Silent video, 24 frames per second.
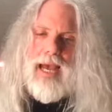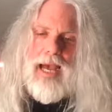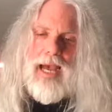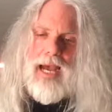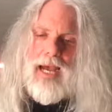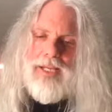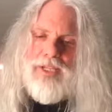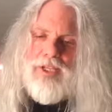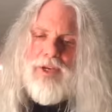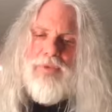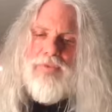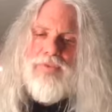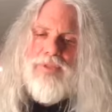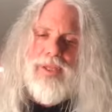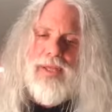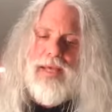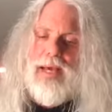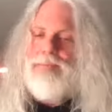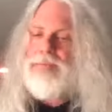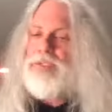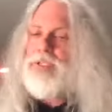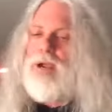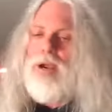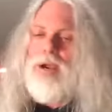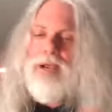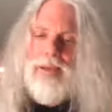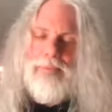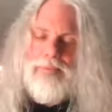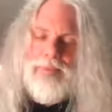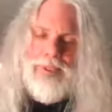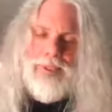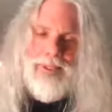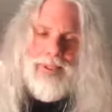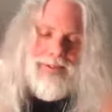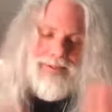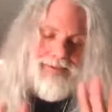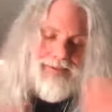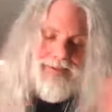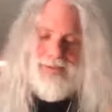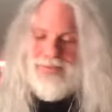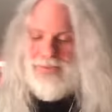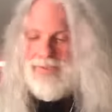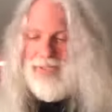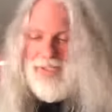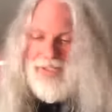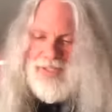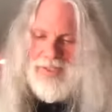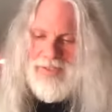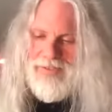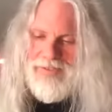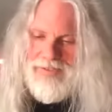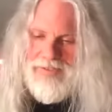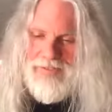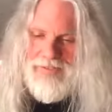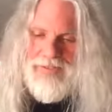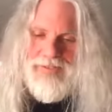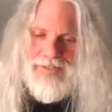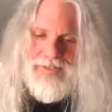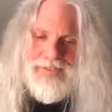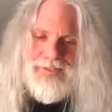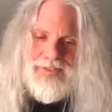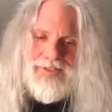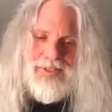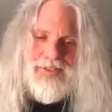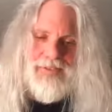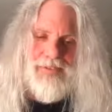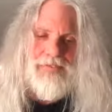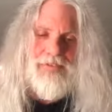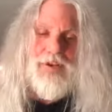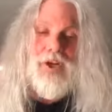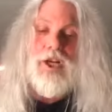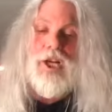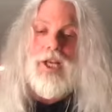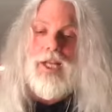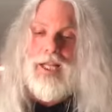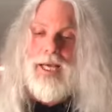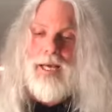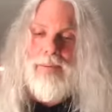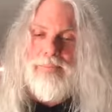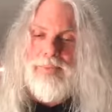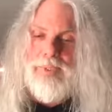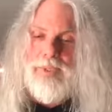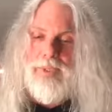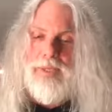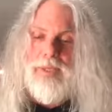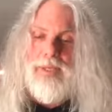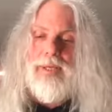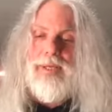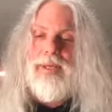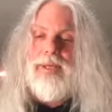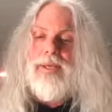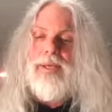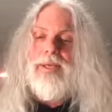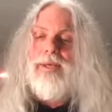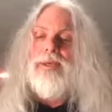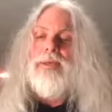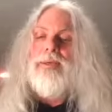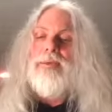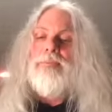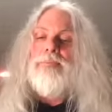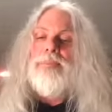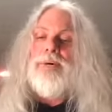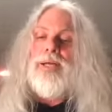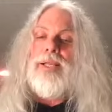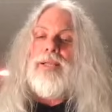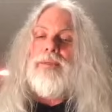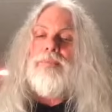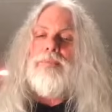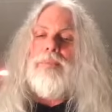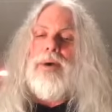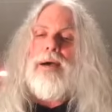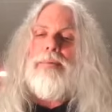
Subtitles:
I'm sorry I'm a little verklempt, but my